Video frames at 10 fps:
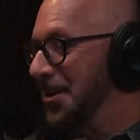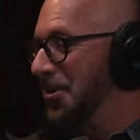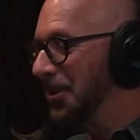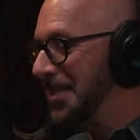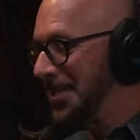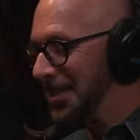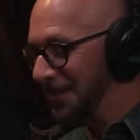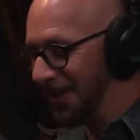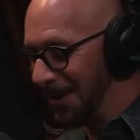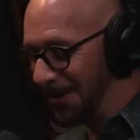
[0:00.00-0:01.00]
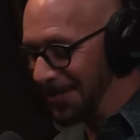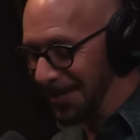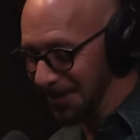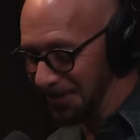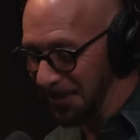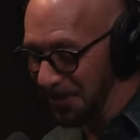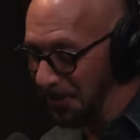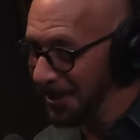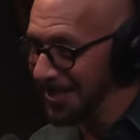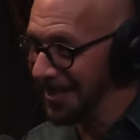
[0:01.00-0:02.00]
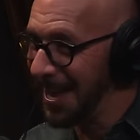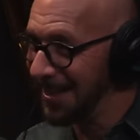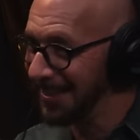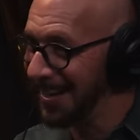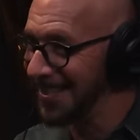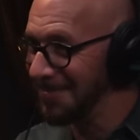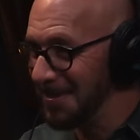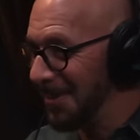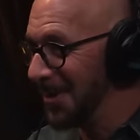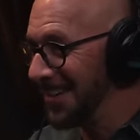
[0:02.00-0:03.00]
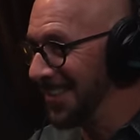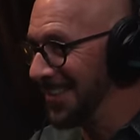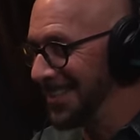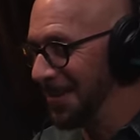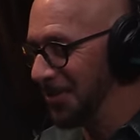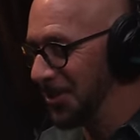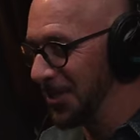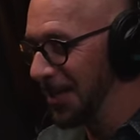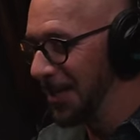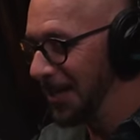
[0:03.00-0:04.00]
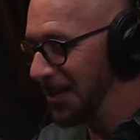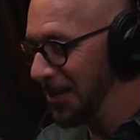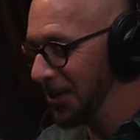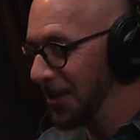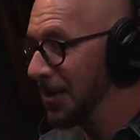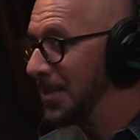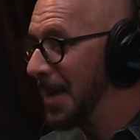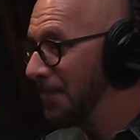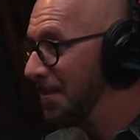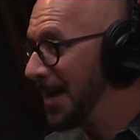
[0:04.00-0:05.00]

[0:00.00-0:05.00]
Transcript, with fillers: the coolest just for context, it was the coolest class and we bought it on this stuff, which is you tell you how to escape from